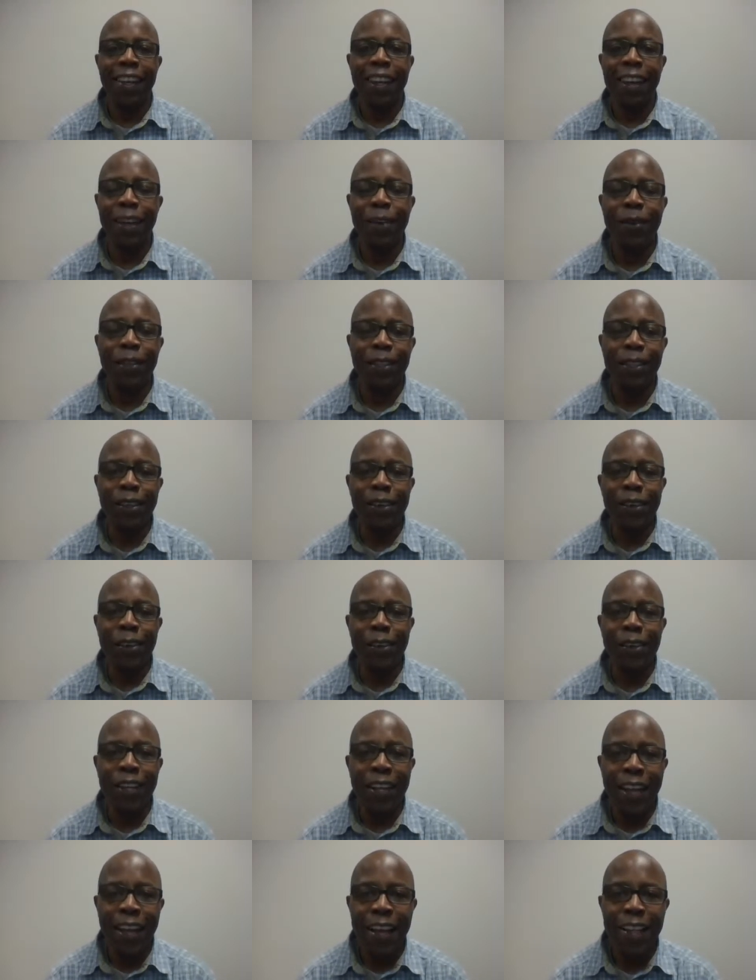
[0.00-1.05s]
Hey, what's going
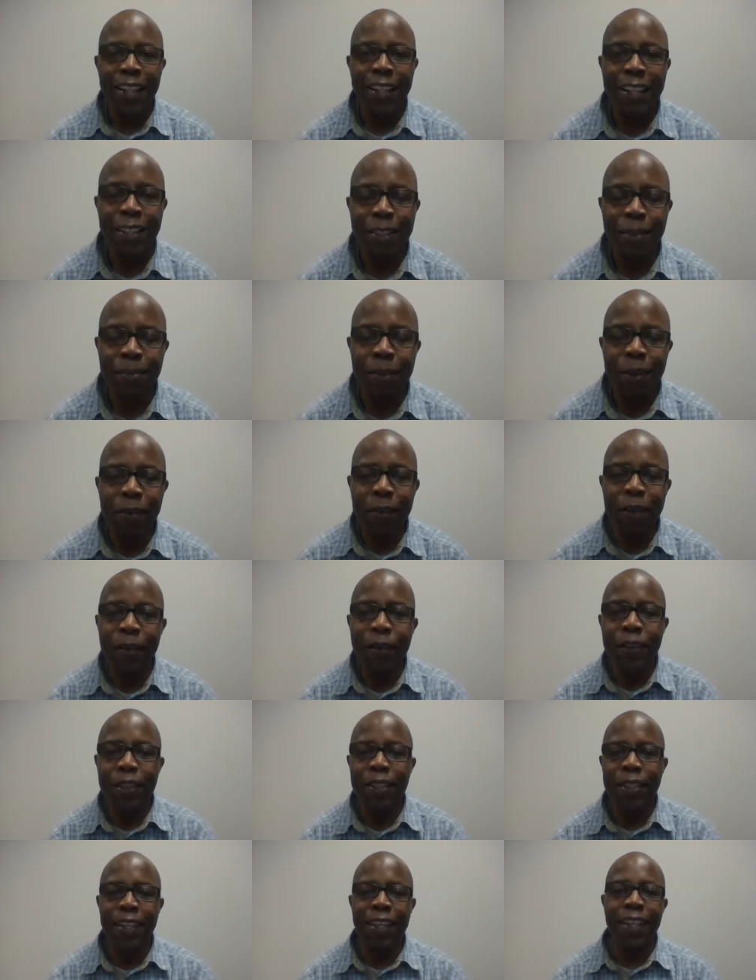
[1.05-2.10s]
on, guys? This is Matt
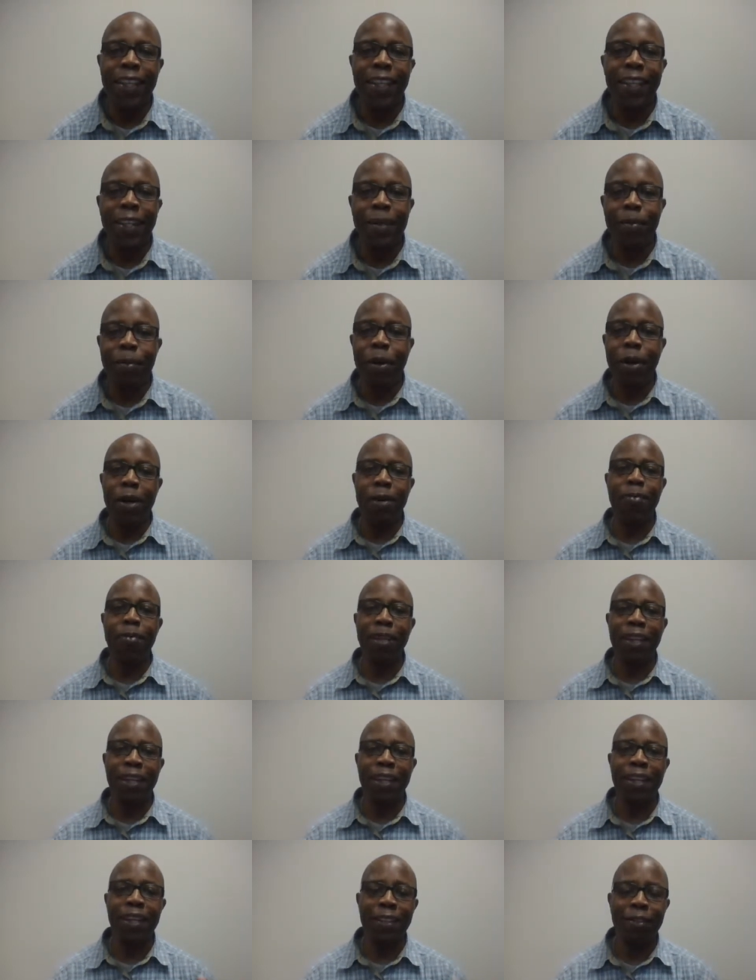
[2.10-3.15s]
Rivers, and uh, pardon
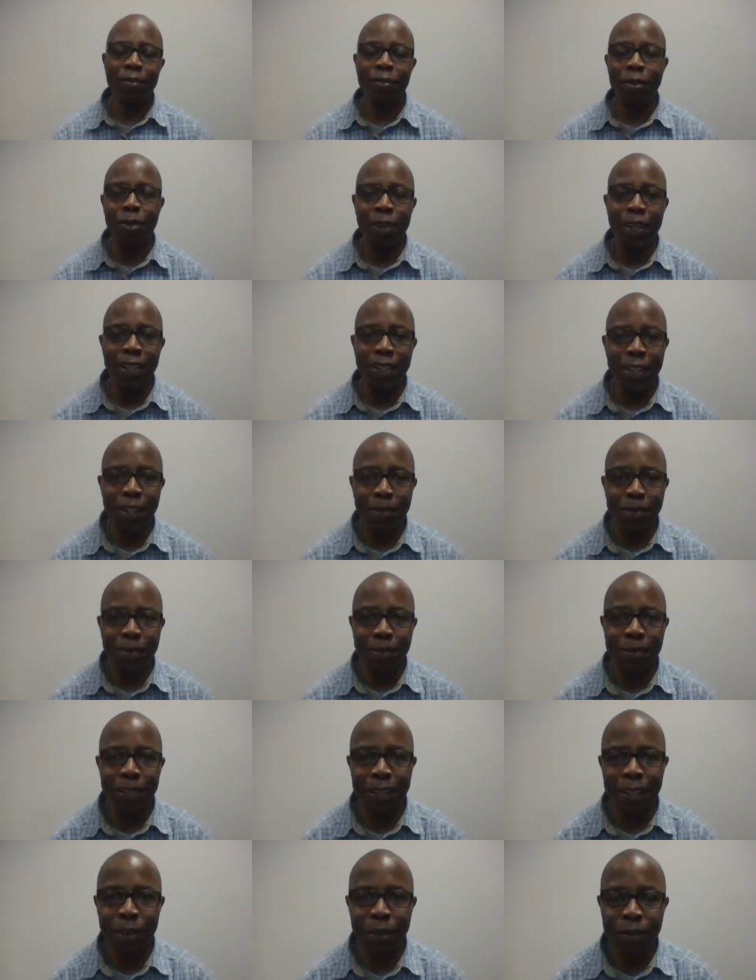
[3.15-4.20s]
my voice.
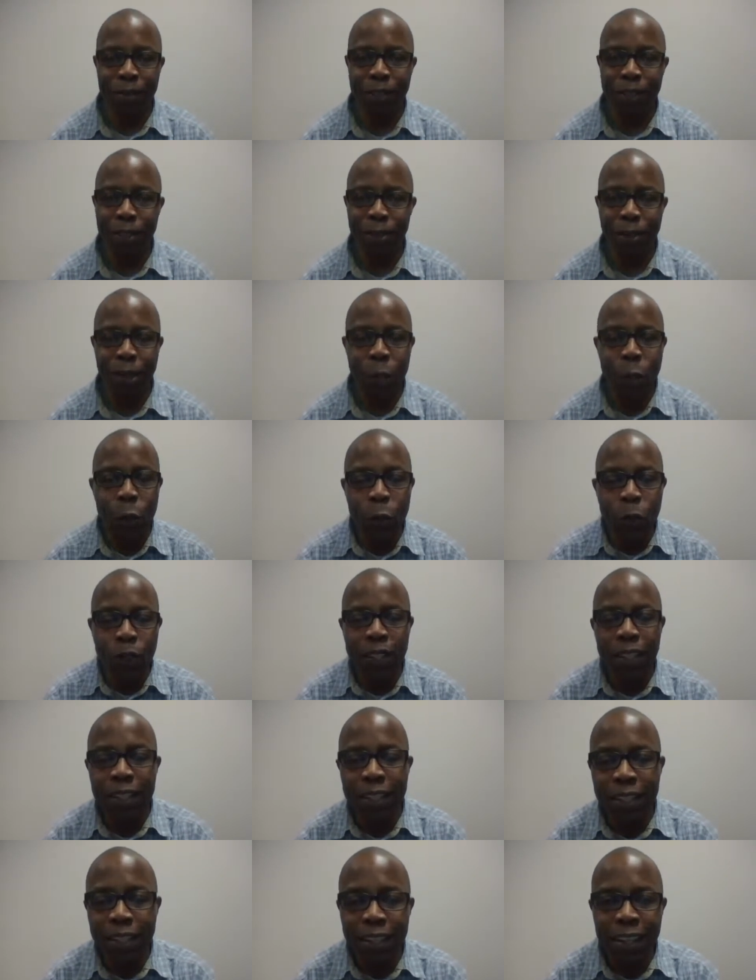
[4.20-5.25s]
I'm getting over a little
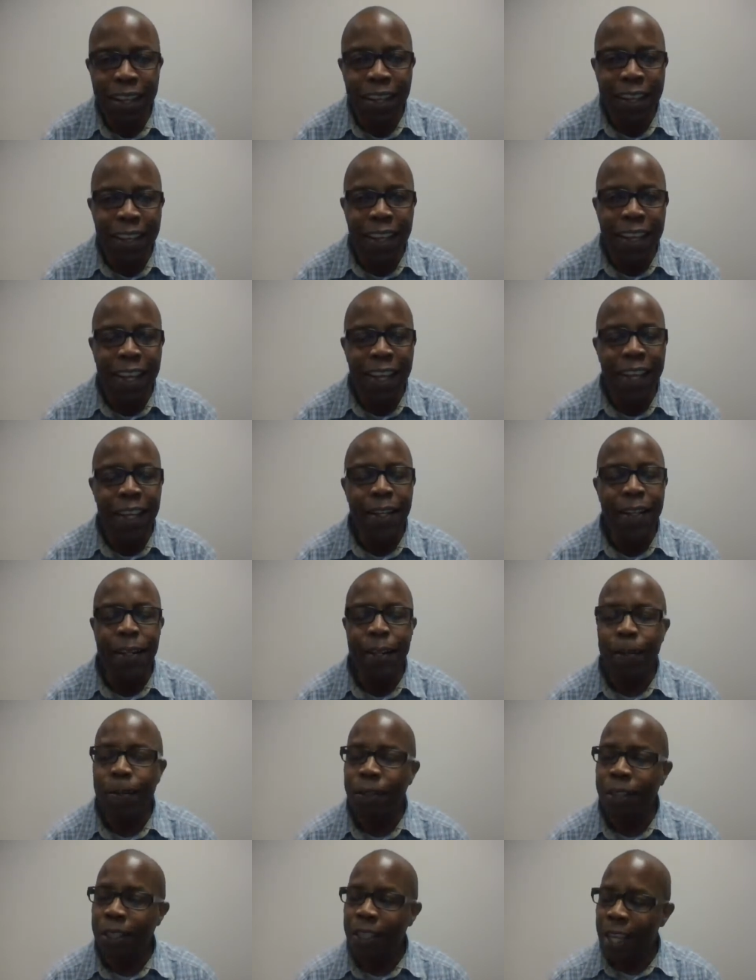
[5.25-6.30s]
cold here. And
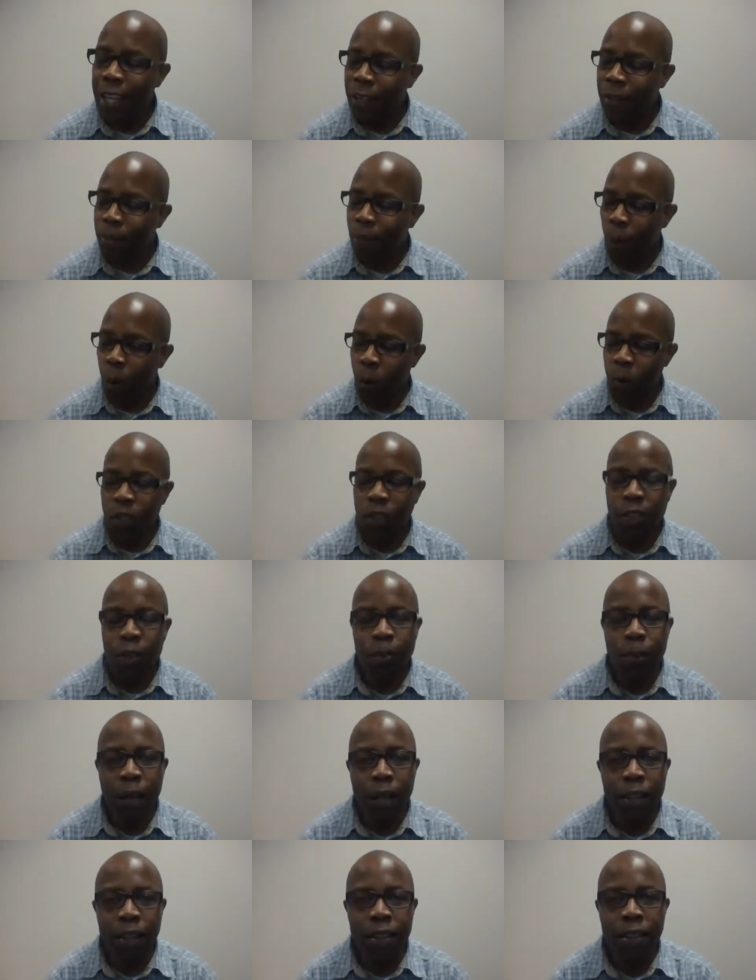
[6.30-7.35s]
um, today's post is
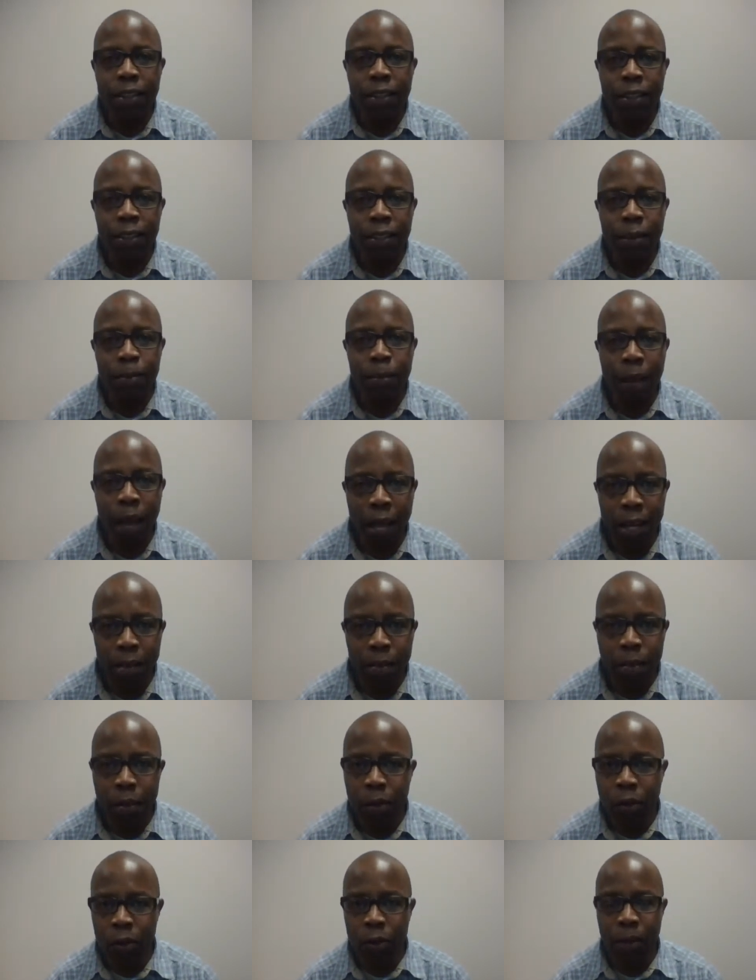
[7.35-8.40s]
about these these
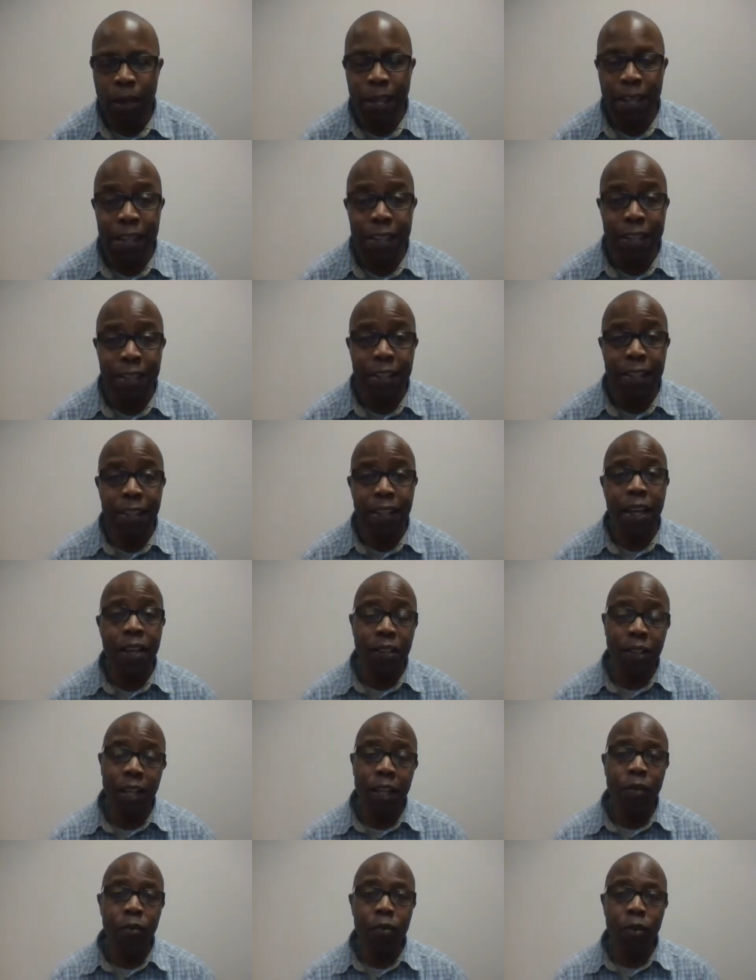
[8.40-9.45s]
bodybuilders, man. These these
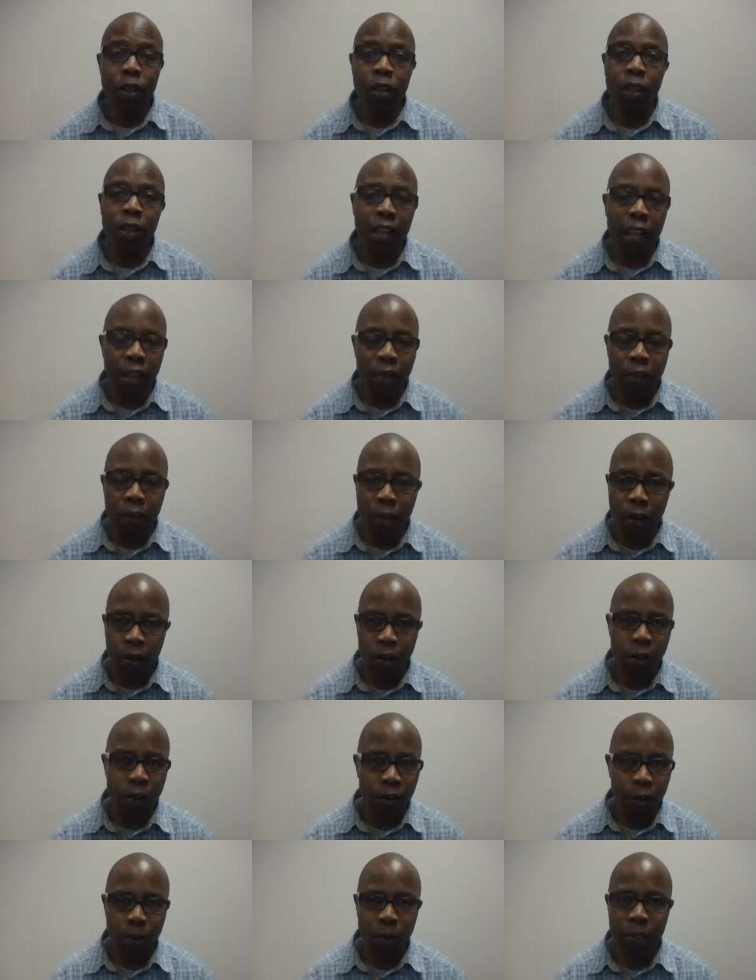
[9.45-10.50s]
guys are like real life
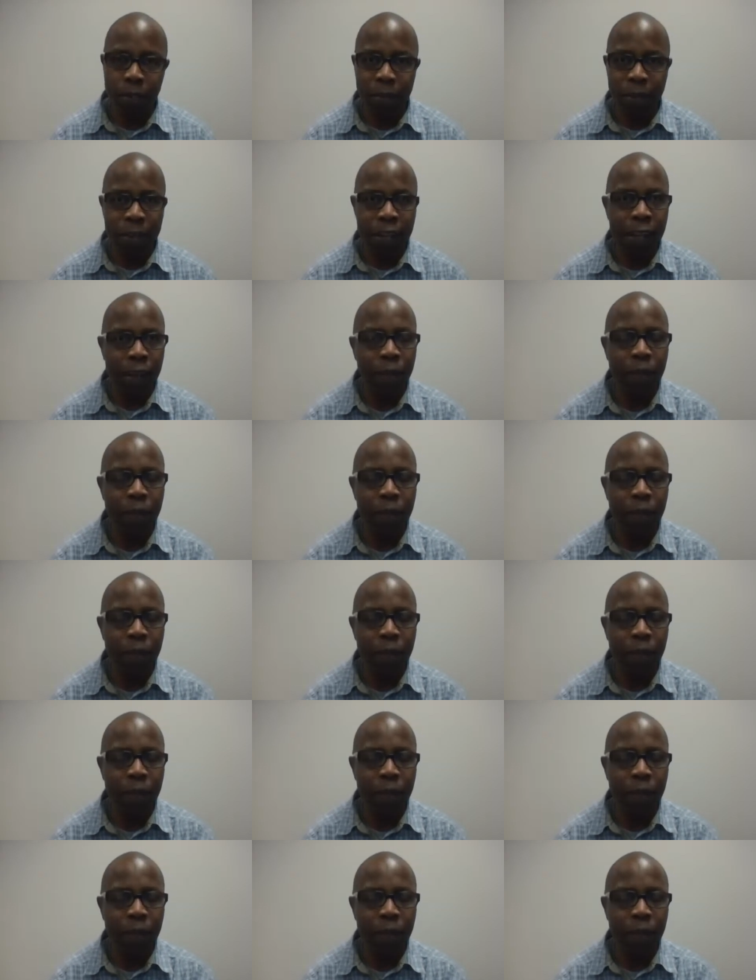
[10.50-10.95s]
hulks to me, man.